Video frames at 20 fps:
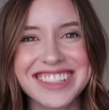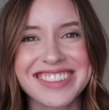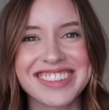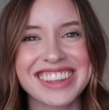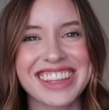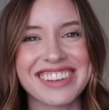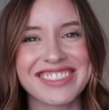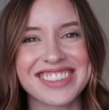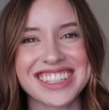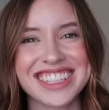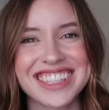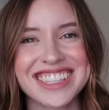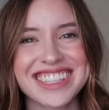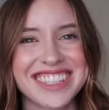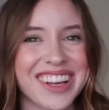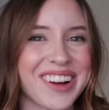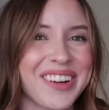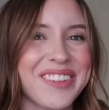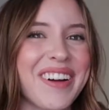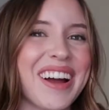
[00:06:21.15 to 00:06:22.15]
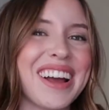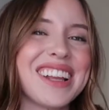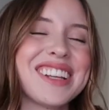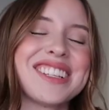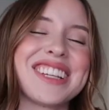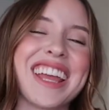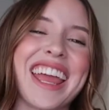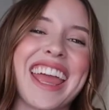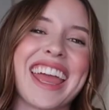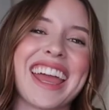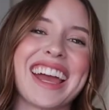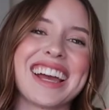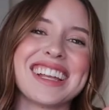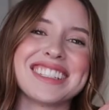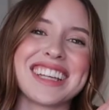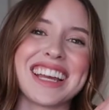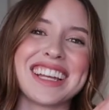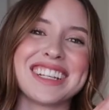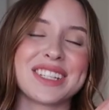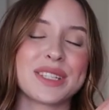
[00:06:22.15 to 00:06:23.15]
We loved it so much.
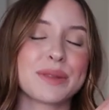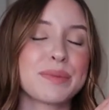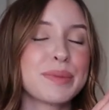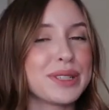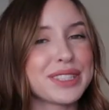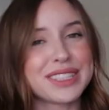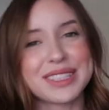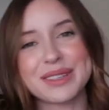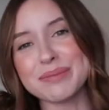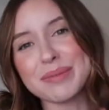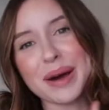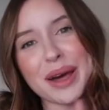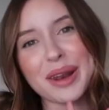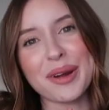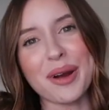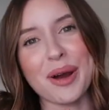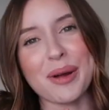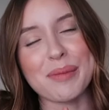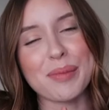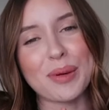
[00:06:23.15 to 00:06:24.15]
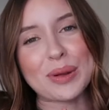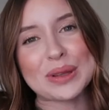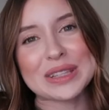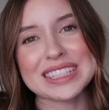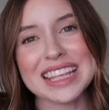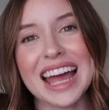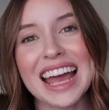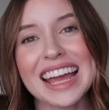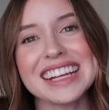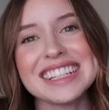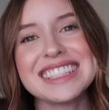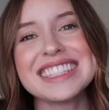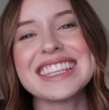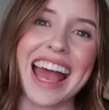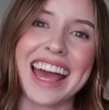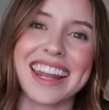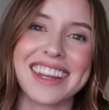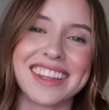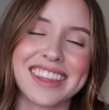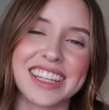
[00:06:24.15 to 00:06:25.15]
And I just put some butter on both sides,
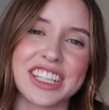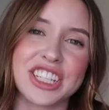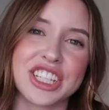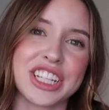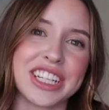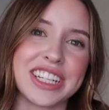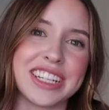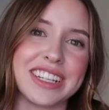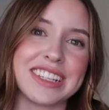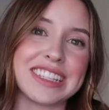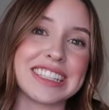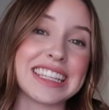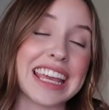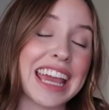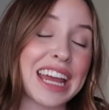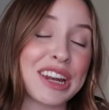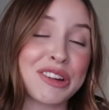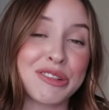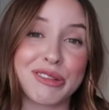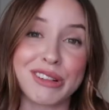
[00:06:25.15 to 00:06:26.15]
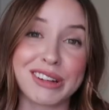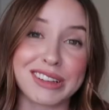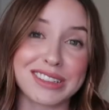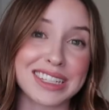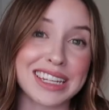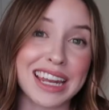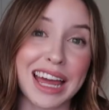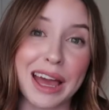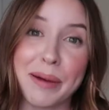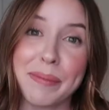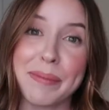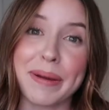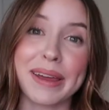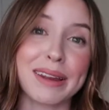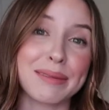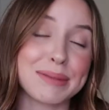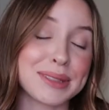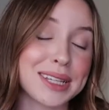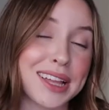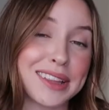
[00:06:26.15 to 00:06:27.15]
added the cheese, and grilled it up. And
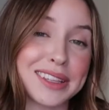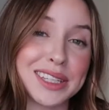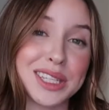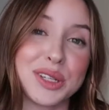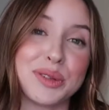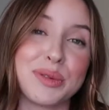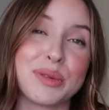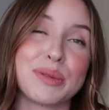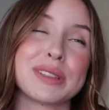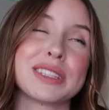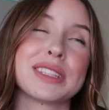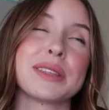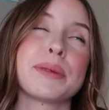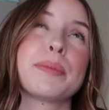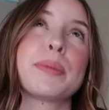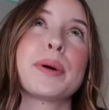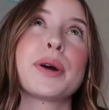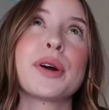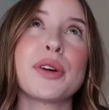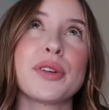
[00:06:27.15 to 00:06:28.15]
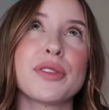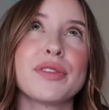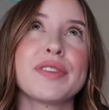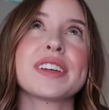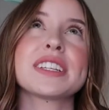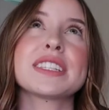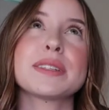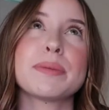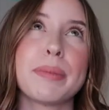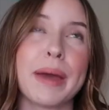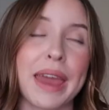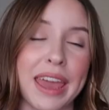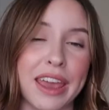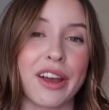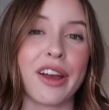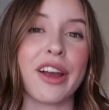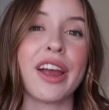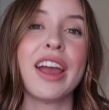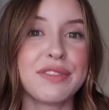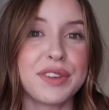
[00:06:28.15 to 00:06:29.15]
I'm telling you, it was the perfect
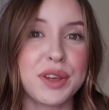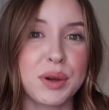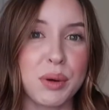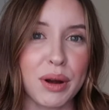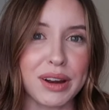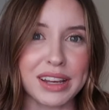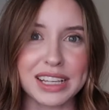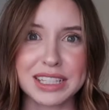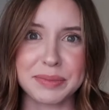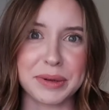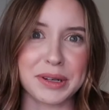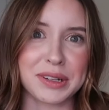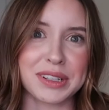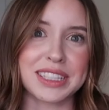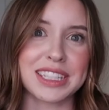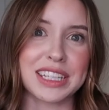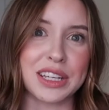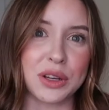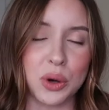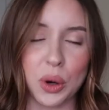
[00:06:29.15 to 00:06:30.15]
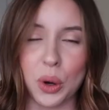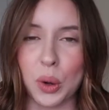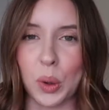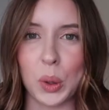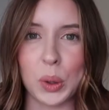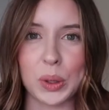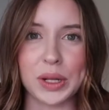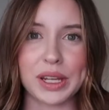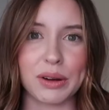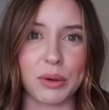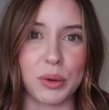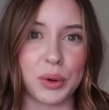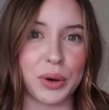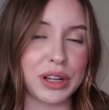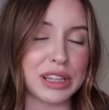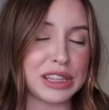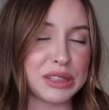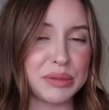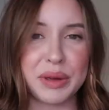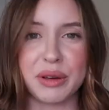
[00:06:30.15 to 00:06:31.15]
pair. If you are experiencing cold or
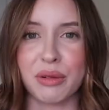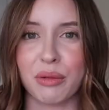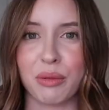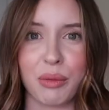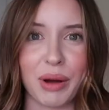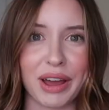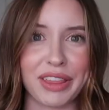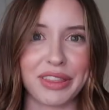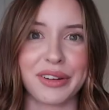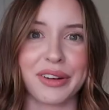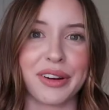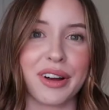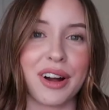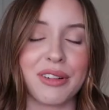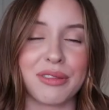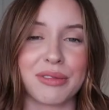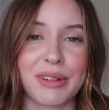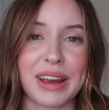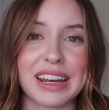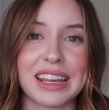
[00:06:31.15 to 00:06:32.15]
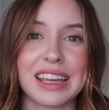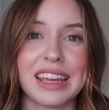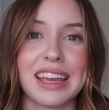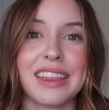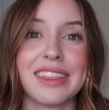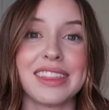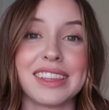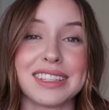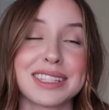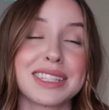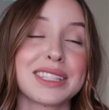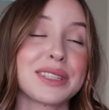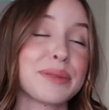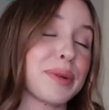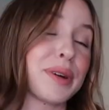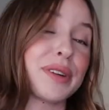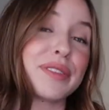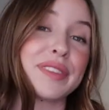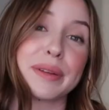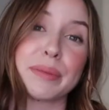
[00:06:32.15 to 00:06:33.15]
gloomy weather already, this is the
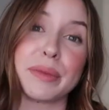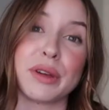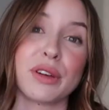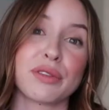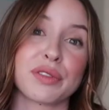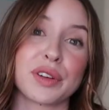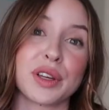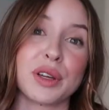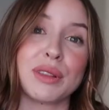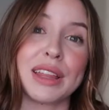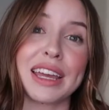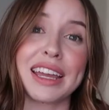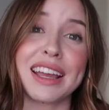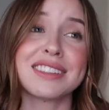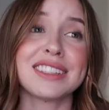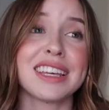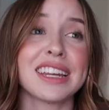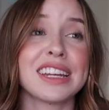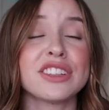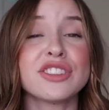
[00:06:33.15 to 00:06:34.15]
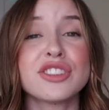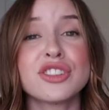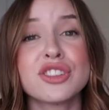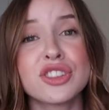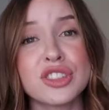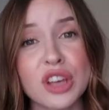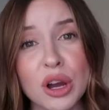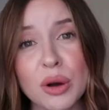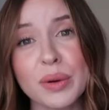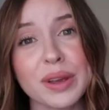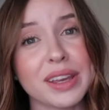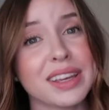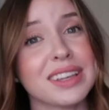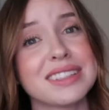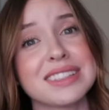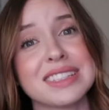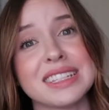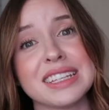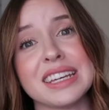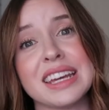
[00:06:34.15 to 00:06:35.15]
perfect meal for you. Like I said, it's so
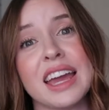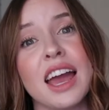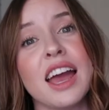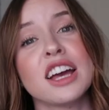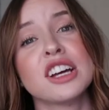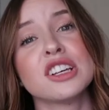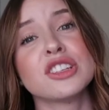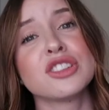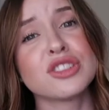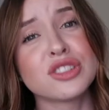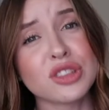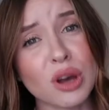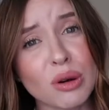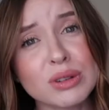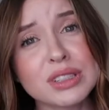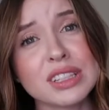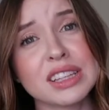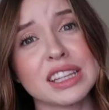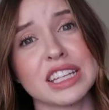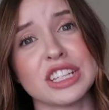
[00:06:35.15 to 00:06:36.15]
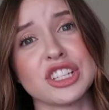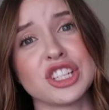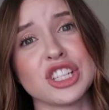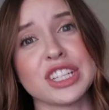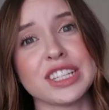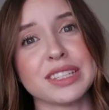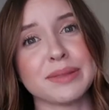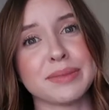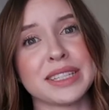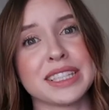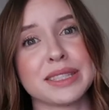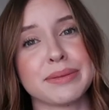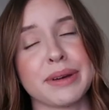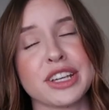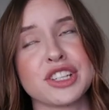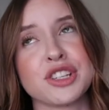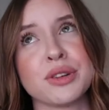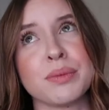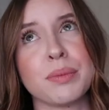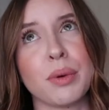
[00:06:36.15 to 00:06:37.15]
easy, so delicious. Me and
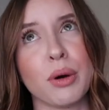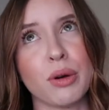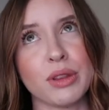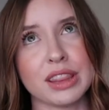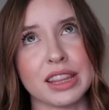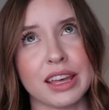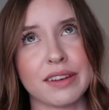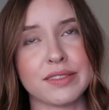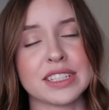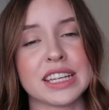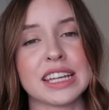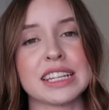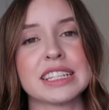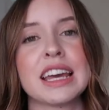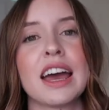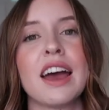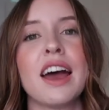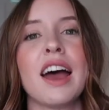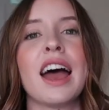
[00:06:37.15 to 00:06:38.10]
Sebastian both loved it.